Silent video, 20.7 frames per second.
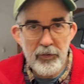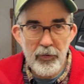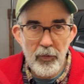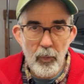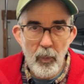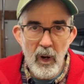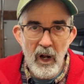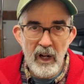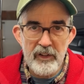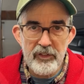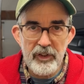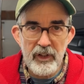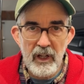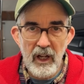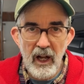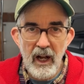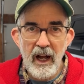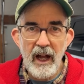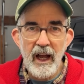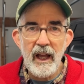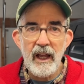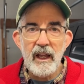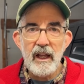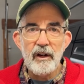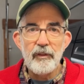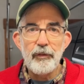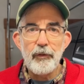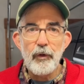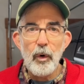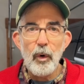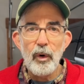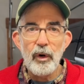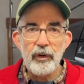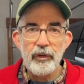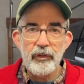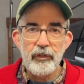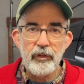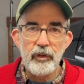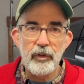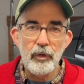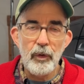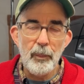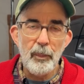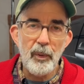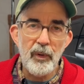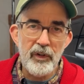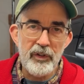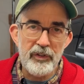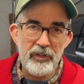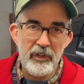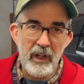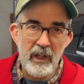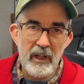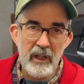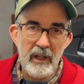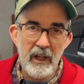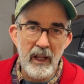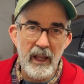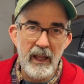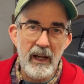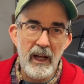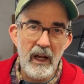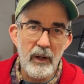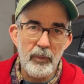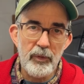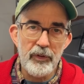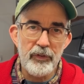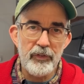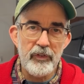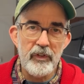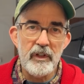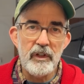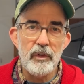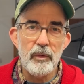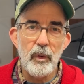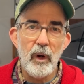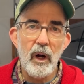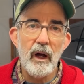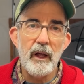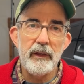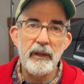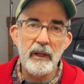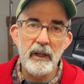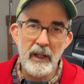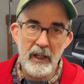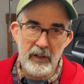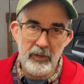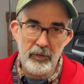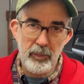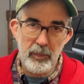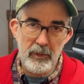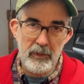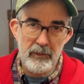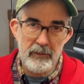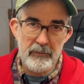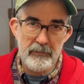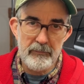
for watching. I, of course, do appreciate it, and I will see you on the next one.